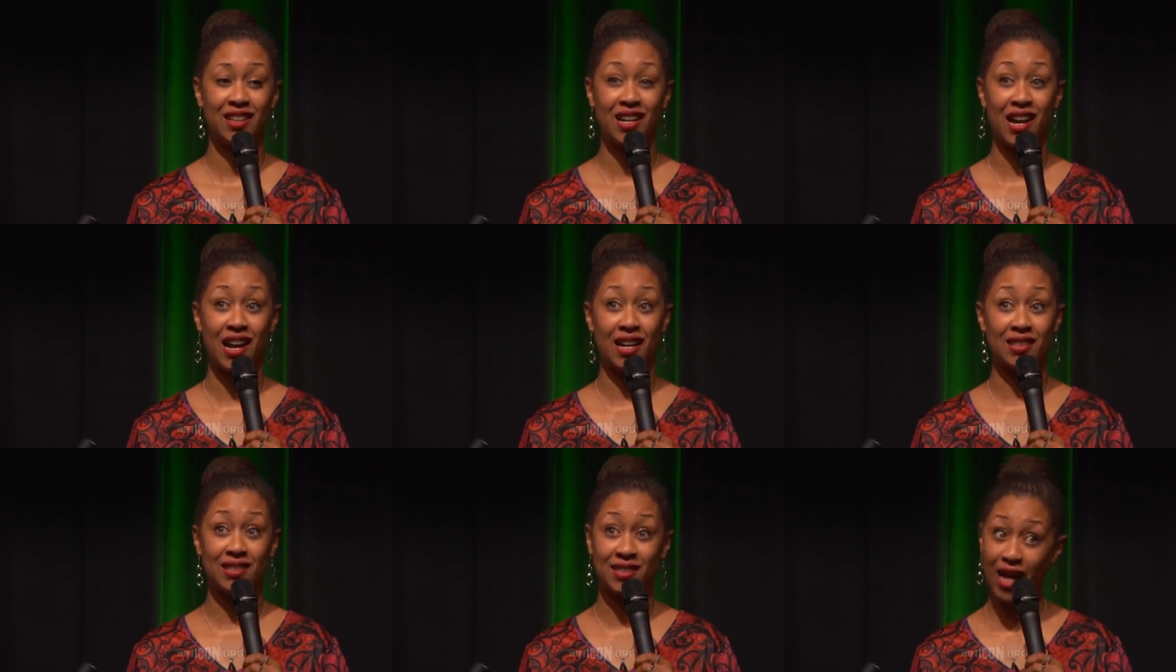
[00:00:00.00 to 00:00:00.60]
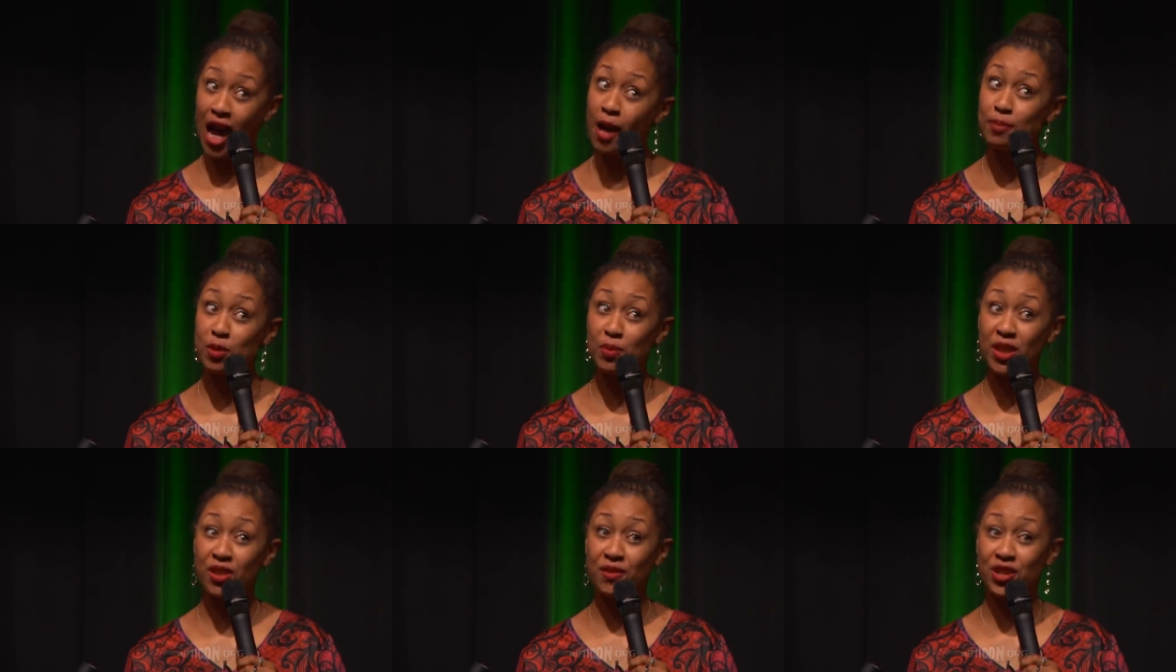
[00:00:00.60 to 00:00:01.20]
I stopped
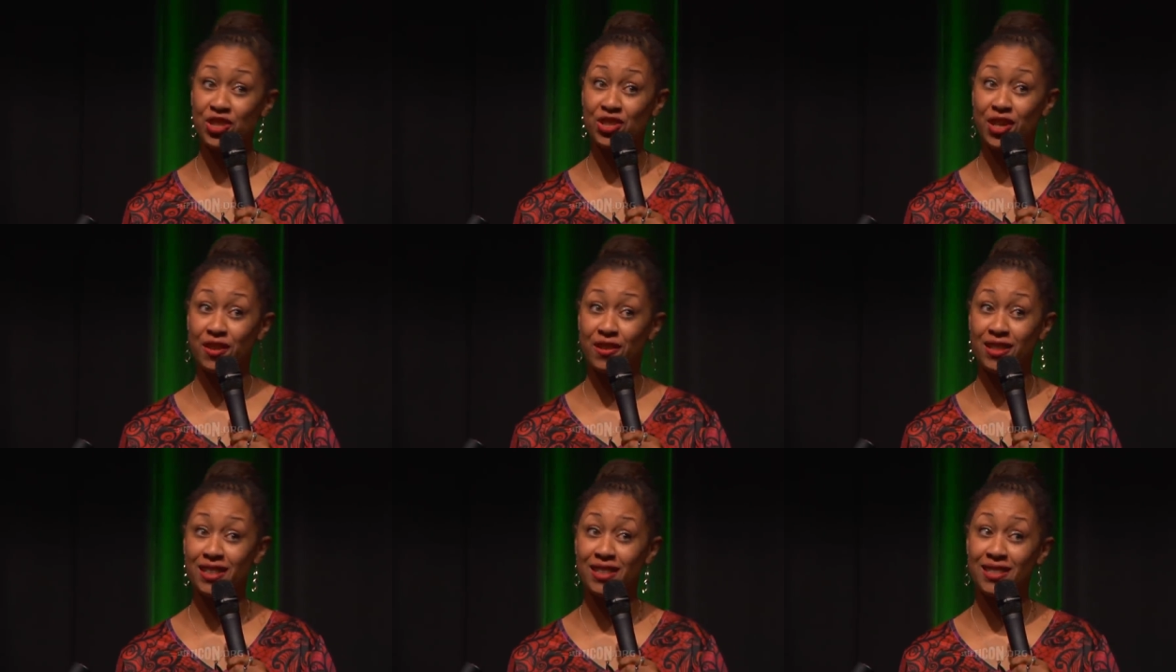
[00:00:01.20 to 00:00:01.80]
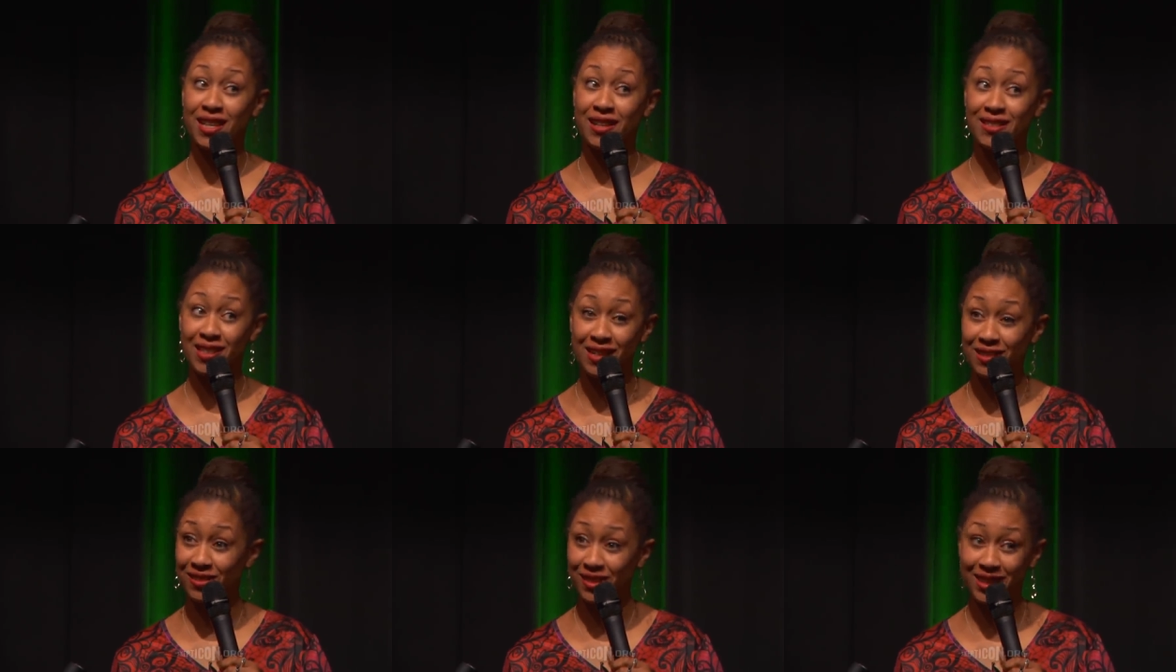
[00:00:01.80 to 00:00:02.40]
being a vegetarian because I was
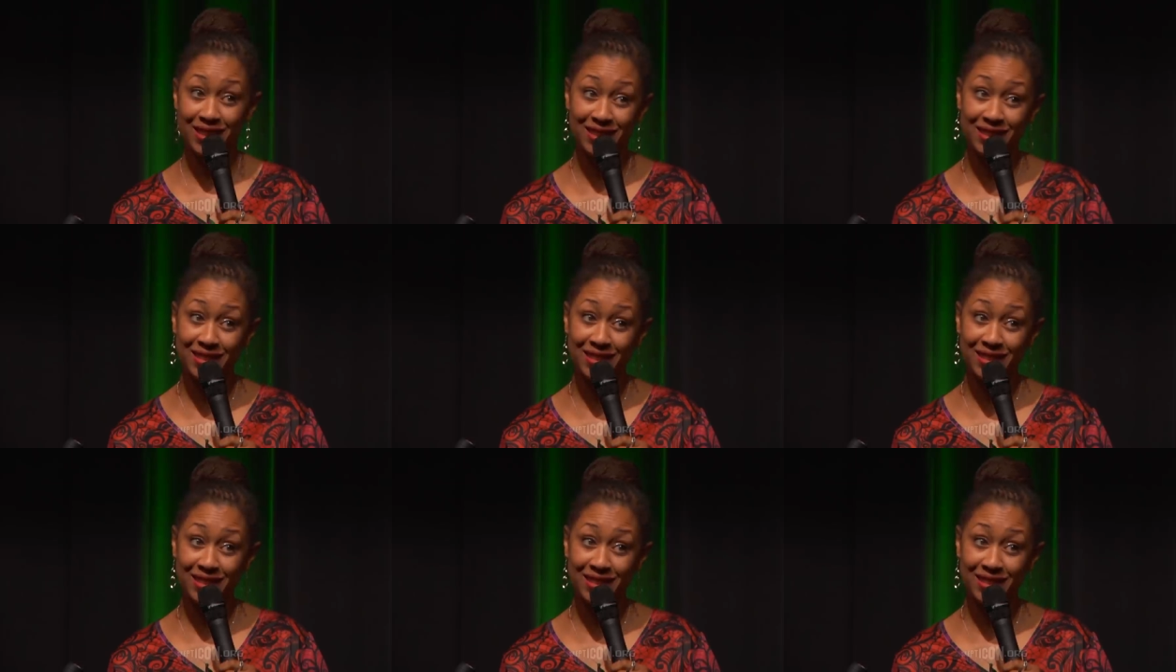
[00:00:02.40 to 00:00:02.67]
hungry